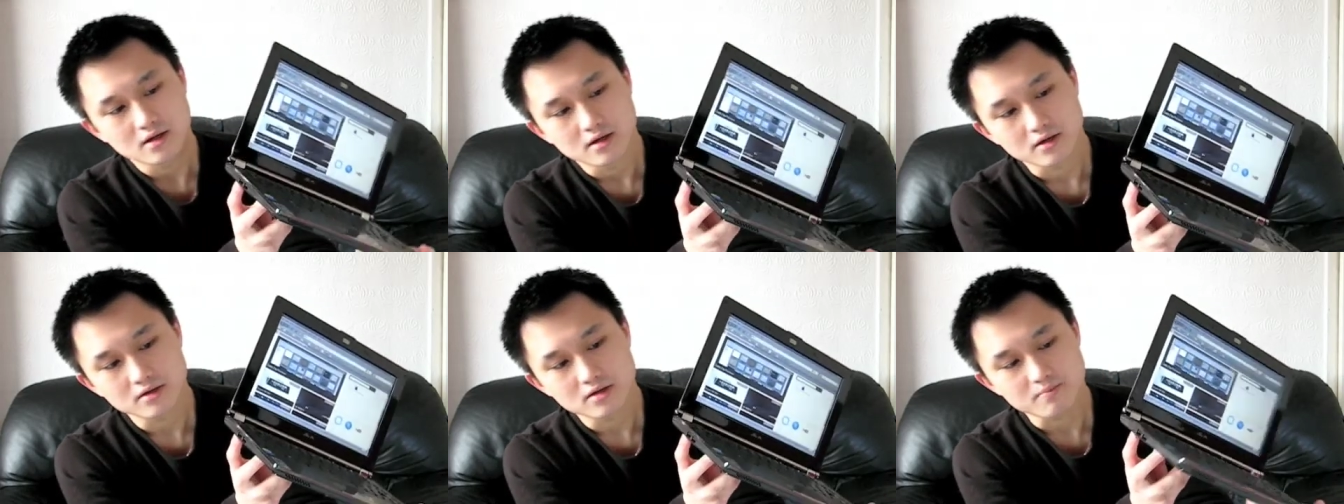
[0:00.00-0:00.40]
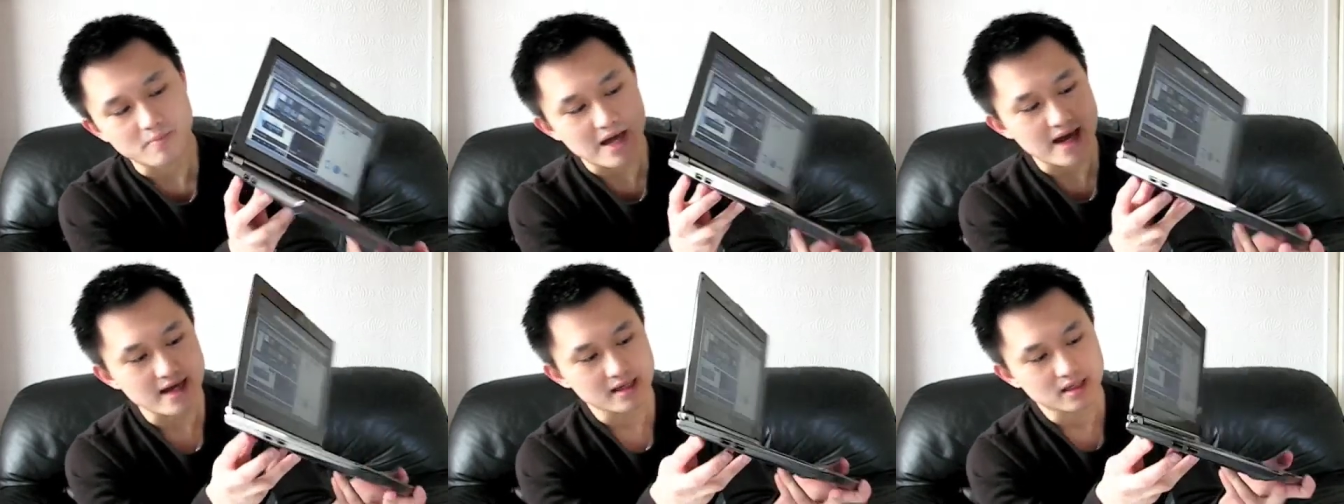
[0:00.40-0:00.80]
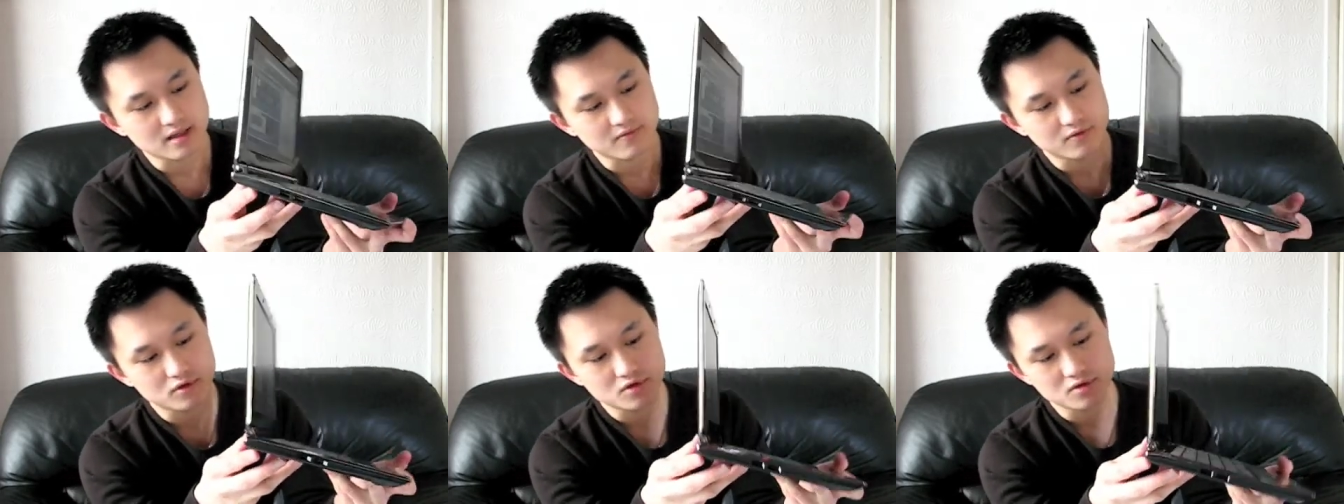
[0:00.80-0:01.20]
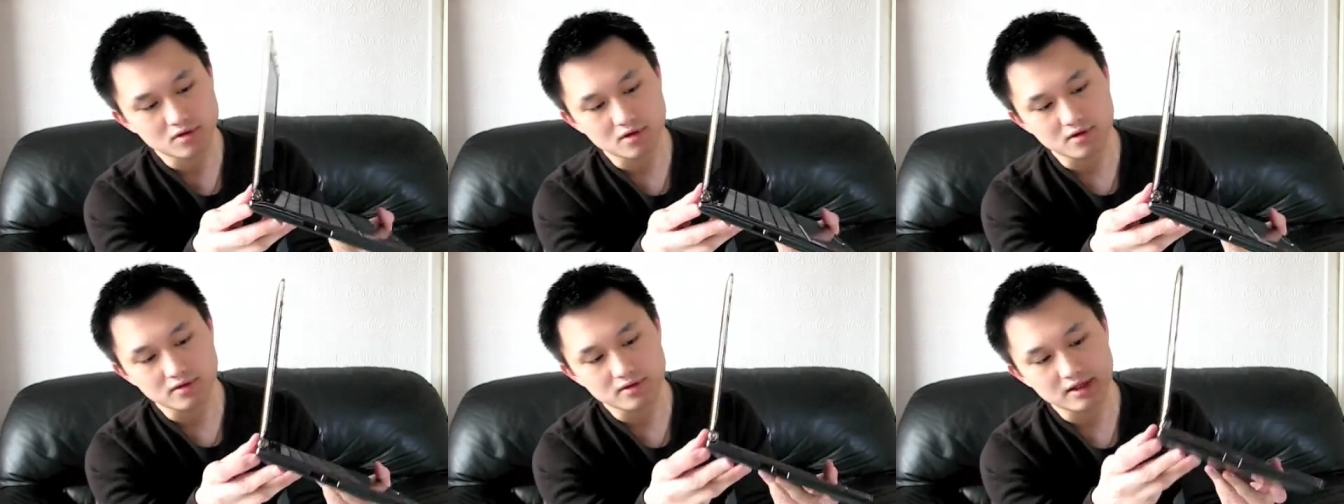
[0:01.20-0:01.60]
On the back you've also
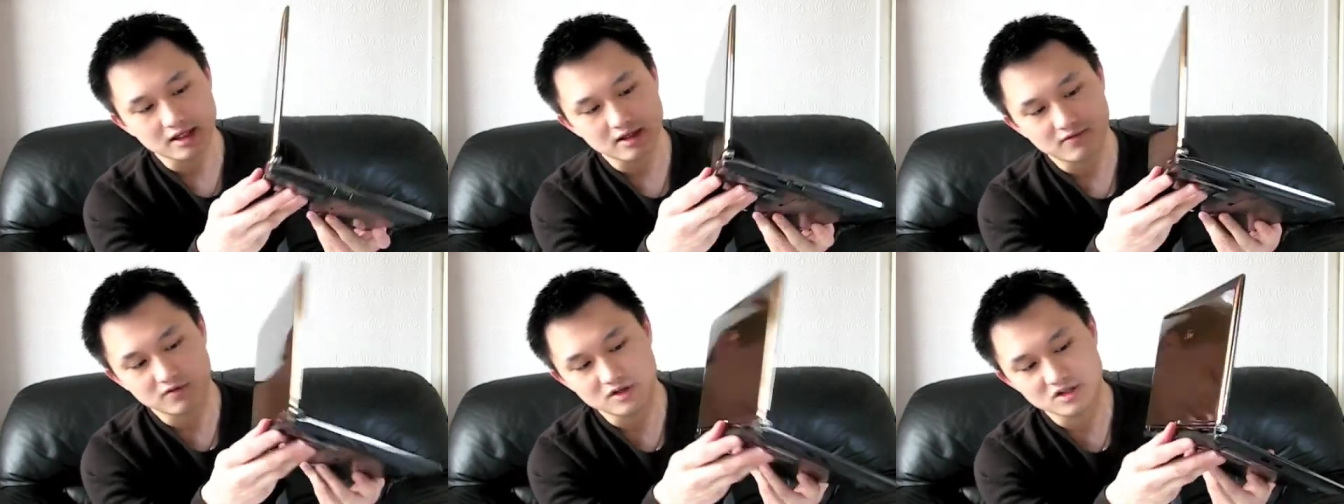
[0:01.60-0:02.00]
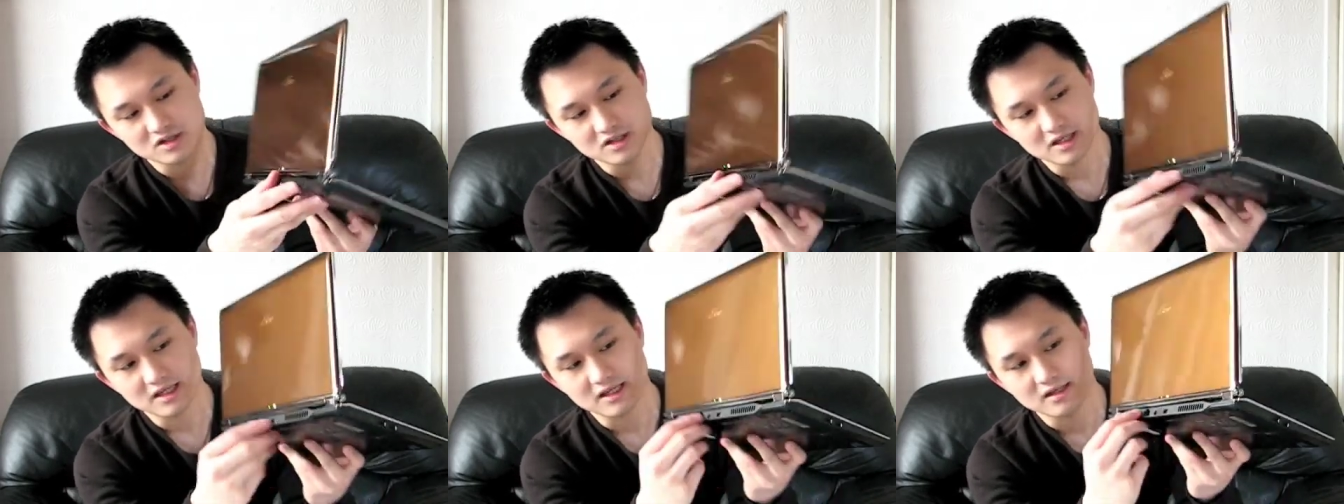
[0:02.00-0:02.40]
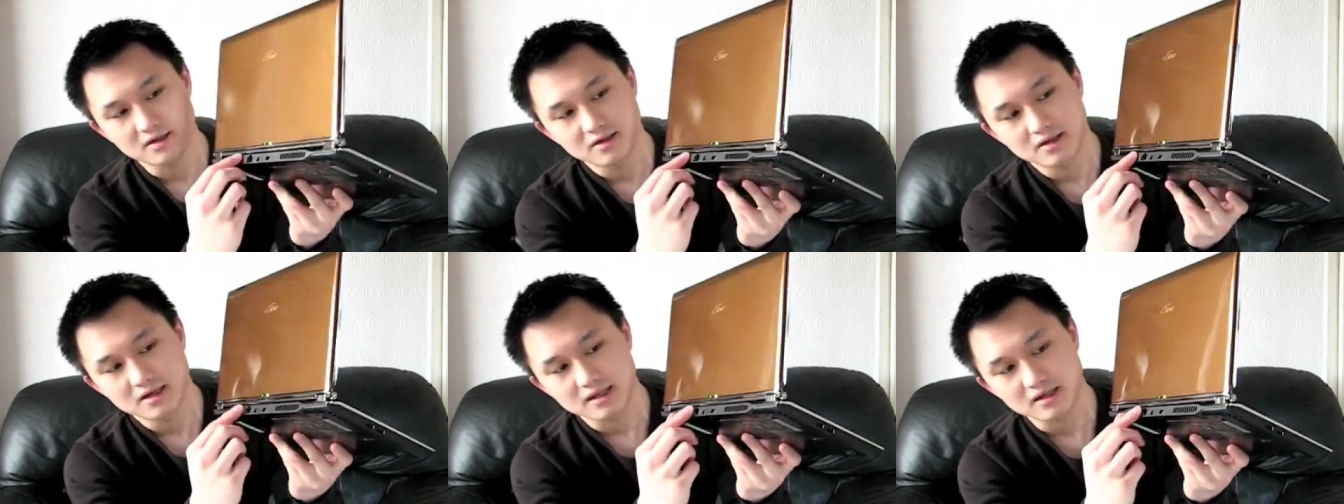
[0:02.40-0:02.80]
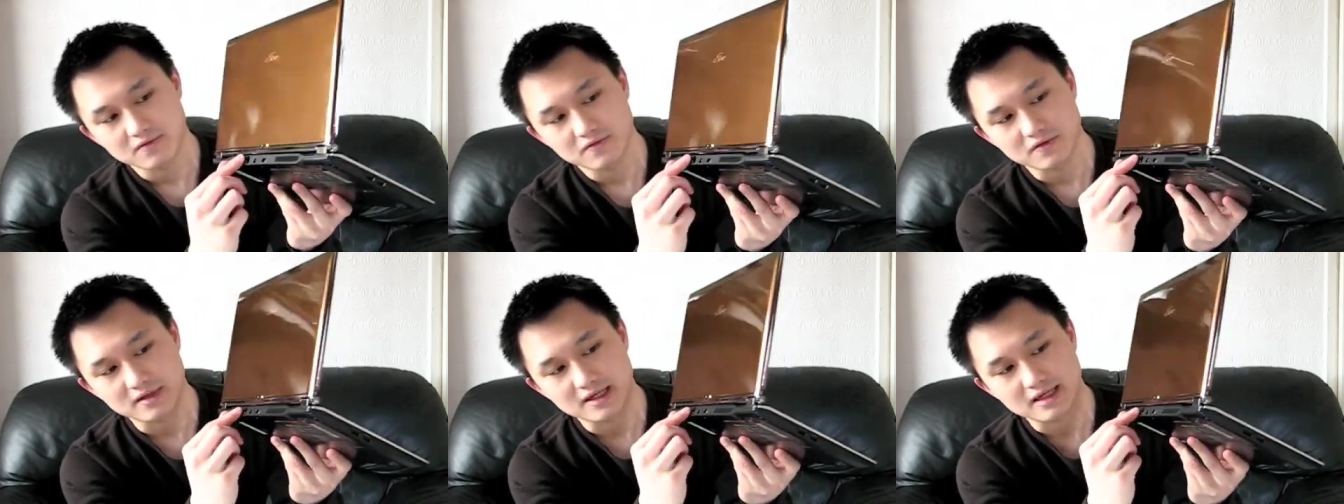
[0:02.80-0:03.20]
got the VGA
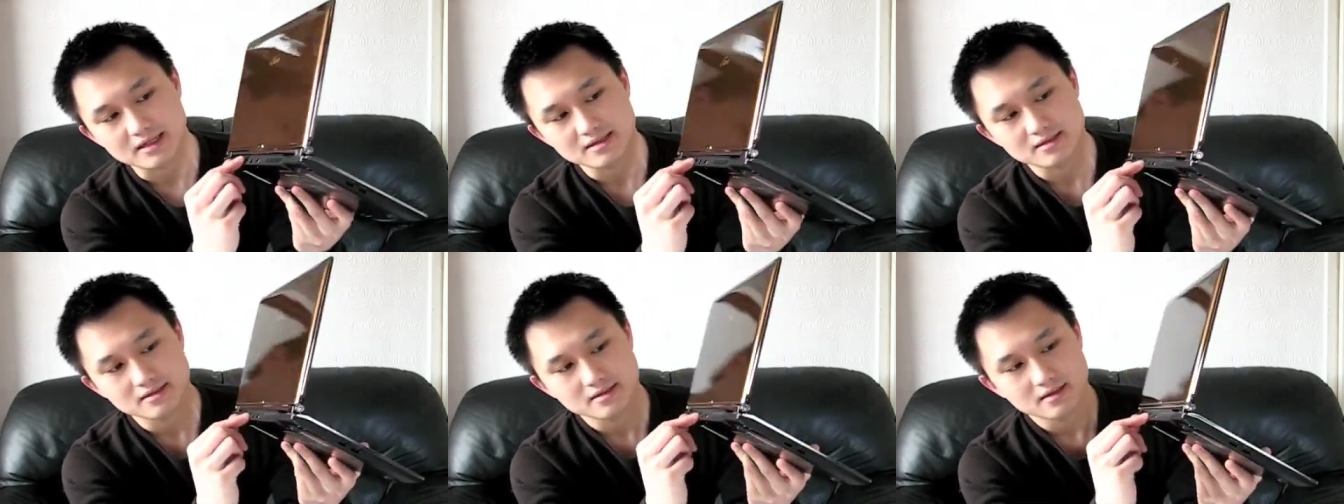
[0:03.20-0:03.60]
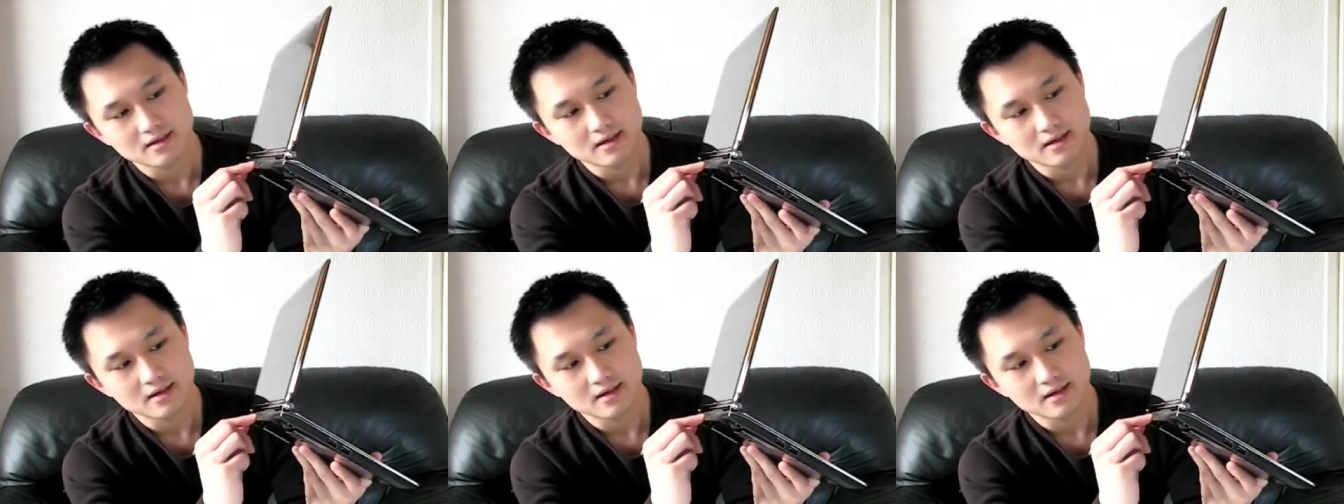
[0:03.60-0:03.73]
Ethernet